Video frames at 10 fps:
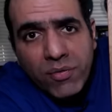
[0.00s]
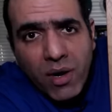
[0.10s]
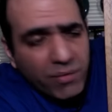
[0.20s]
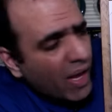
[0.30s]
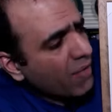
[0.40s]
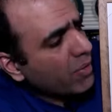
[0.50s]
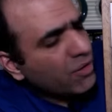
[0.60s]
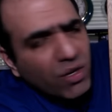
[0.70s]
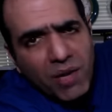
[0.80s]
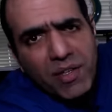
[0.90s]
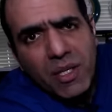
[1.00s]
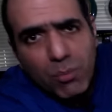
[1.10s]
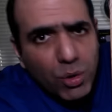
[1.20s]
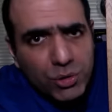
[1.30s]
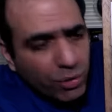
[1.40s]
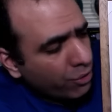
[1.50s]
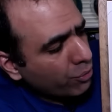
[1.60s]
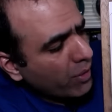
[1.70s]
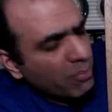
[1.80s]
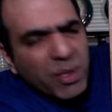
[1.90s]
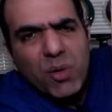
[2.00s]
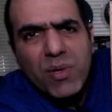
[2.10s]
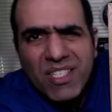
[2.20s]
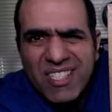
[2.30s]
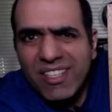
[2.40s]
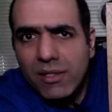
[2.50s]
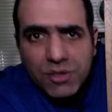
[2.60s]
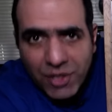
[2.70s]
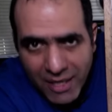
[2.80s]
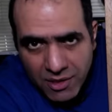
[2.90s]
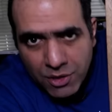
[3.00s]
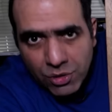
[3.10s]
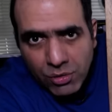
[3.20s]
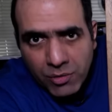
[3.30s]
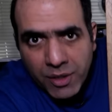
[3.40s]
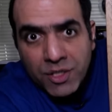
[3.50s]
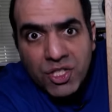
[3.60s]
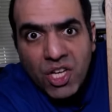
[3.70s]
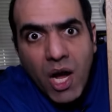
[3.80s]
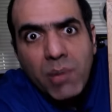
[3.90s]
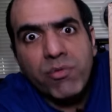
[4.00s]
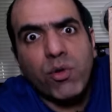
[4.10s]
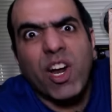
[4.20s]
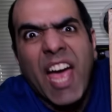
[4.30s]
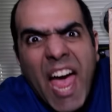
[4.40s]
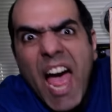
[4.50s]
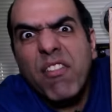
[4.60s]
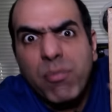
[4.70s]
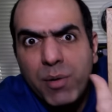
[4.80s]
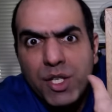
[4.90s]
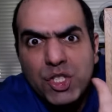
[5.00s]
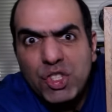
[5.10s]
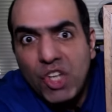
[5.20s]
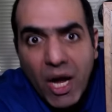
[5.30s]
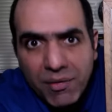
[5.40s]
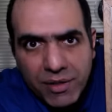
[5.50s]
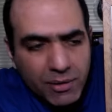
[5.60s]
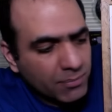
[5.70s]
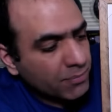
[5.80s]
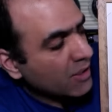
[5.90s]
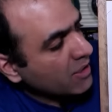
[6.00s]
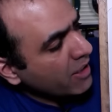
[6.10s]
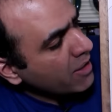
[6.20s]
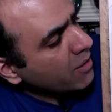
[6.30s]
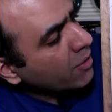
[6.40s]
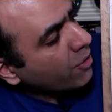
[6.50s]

far we have been driving the motor through a puny single transistor. It's time for a half-bridge driver. See,